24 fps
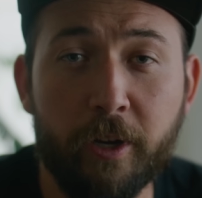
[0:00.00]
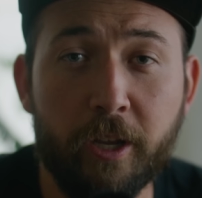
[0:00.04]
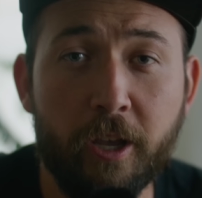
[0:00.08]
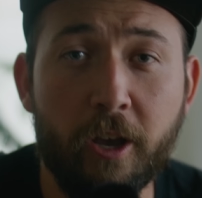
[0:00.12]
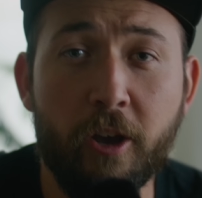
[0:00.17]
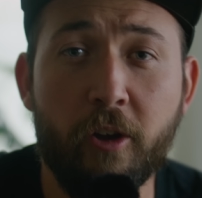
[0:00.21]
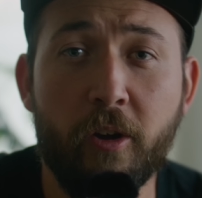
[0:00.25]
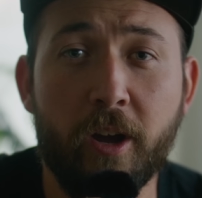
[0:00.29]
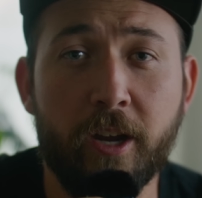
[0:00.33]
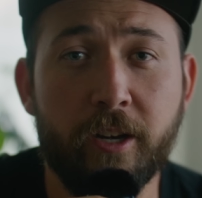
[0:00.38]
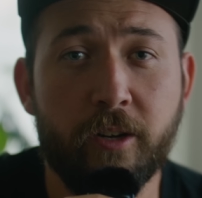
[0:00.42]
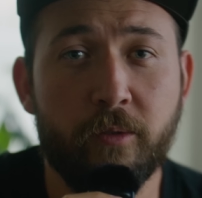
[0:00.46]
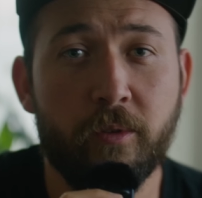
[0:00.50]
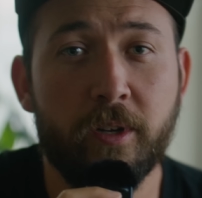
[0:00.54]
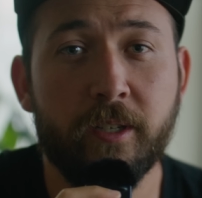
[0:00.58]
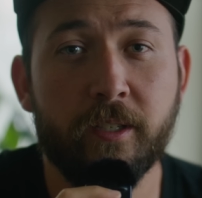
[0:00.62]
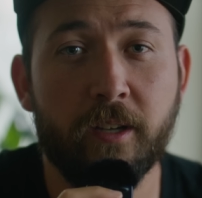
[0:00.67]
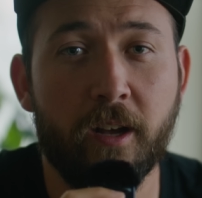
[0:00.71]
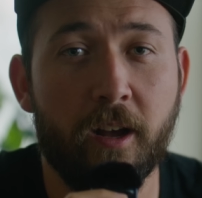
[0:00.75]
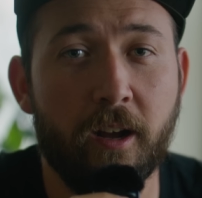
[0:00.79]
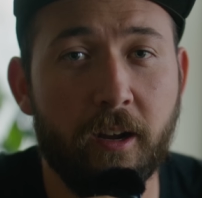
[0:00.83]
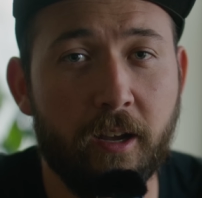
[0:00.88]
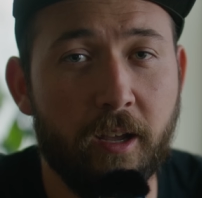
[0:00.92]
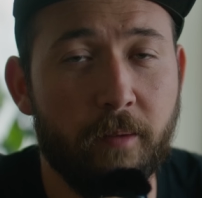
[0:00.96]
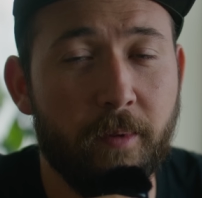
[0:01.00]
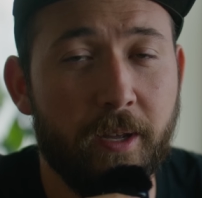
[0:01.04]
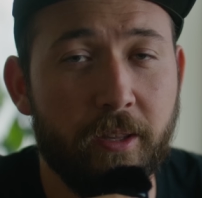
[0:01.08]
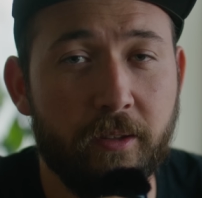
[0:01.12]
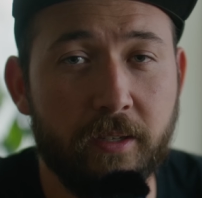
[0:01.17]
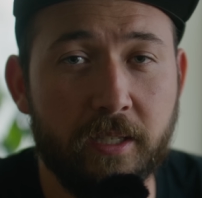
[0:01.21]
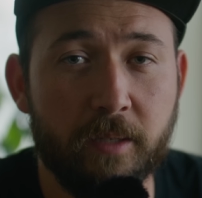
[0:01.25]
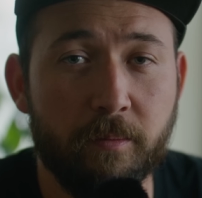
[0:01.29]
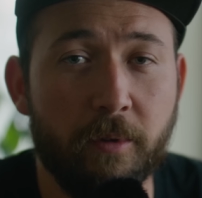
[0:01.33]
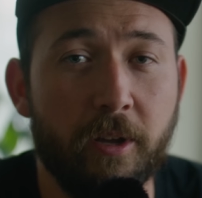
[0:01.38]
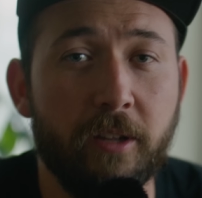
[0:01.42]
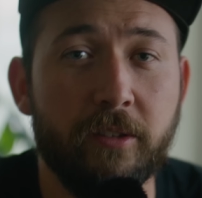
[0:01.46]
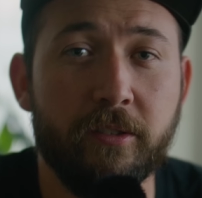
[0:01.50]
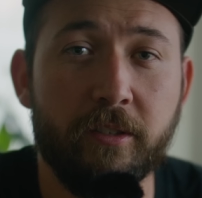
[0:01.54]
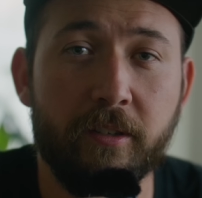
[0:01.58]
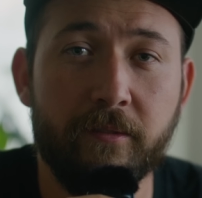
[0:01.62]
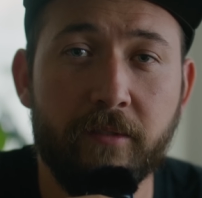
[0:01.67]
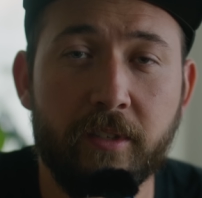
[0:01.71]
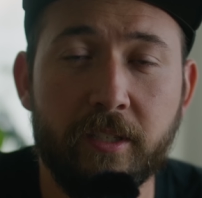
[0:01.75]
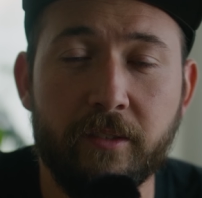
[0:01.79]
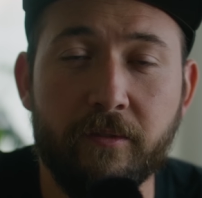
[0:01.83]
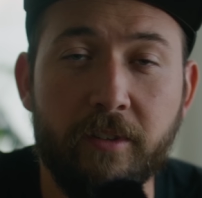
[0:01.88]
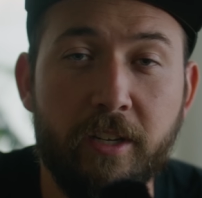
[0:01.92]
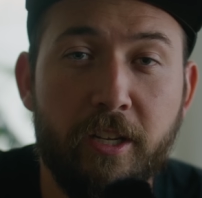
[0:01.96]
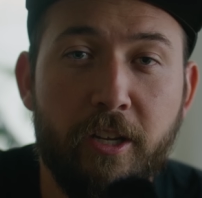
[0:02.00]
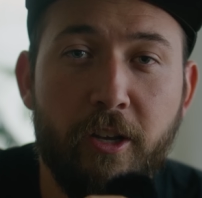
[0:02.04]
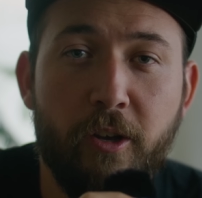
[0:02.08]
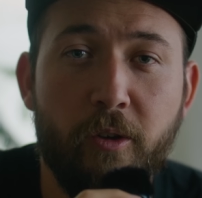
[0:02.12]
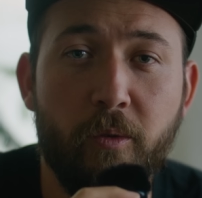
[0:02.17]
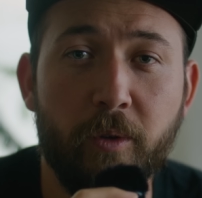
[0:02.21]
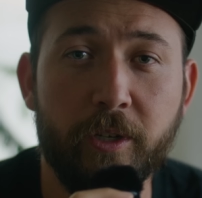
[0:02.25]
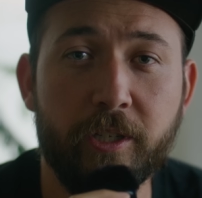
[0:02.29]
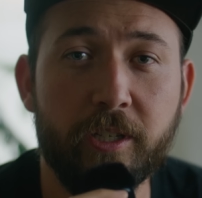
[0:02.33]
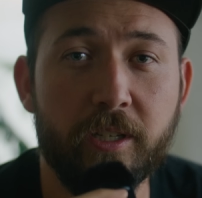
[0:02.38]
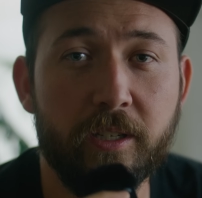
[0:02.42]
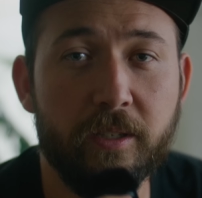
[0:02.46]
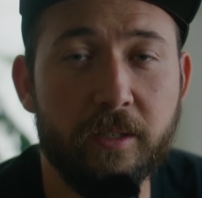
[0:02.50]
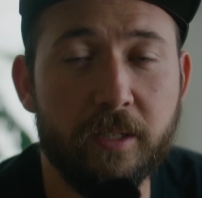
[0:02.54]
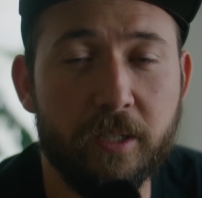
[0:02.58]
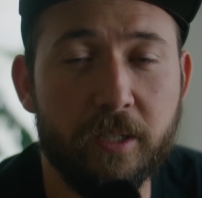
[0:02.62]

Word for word: we go, I do want to talk about the sponsor of this video, which is